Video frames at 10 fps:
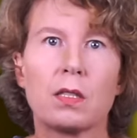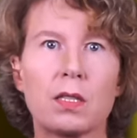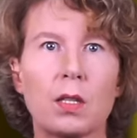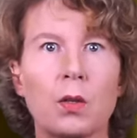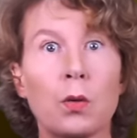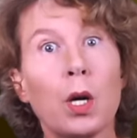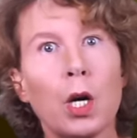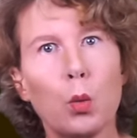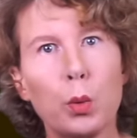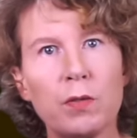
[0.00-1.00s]
So,
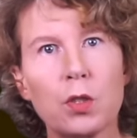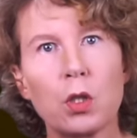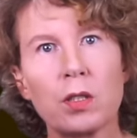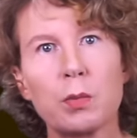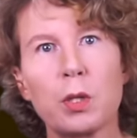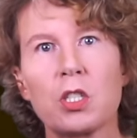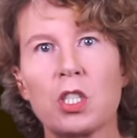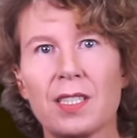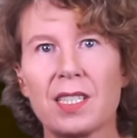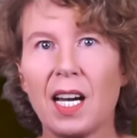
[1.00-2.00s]
we've talked about
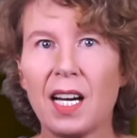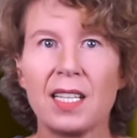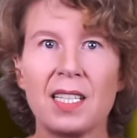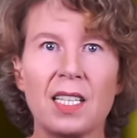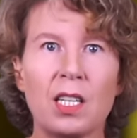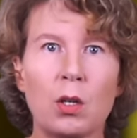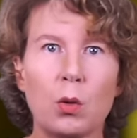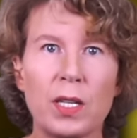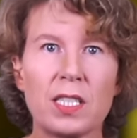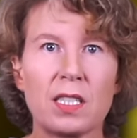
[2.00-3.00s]
just hiding our
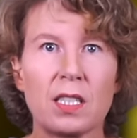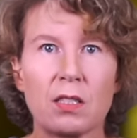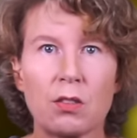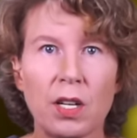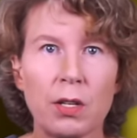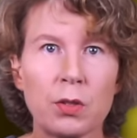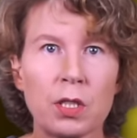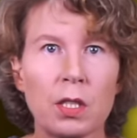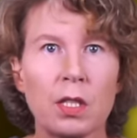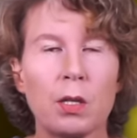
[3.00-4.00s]
waste
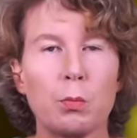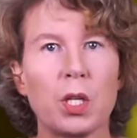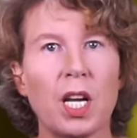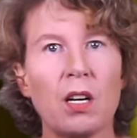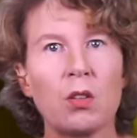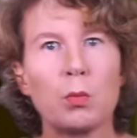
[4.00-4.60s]
underground, but how